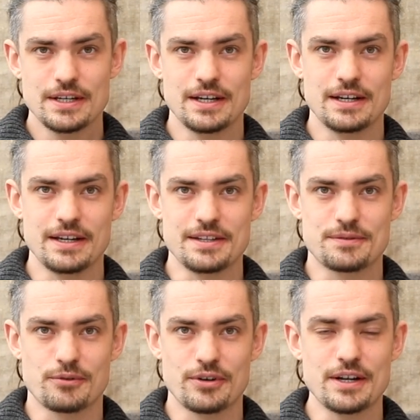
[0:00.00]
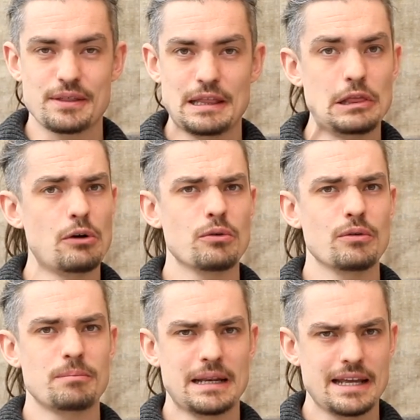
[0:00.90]
It's for another
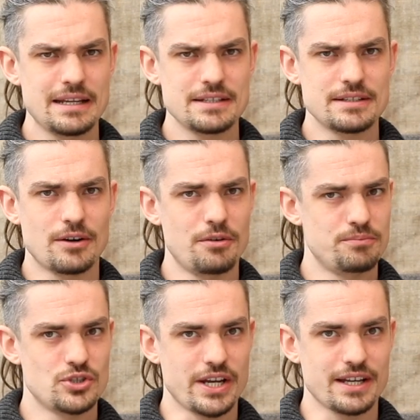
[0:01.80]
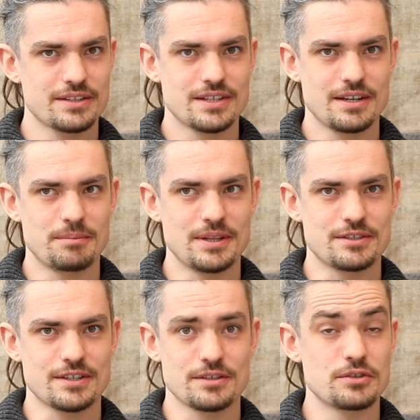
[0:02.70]
long-bladed object, but
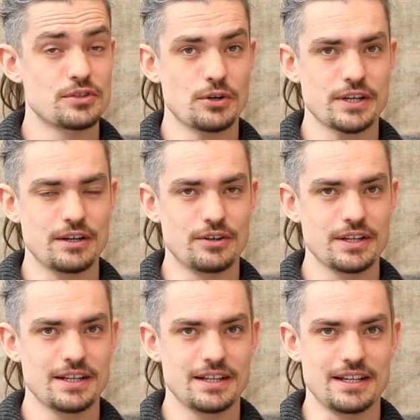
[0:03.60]
this has a socket on it.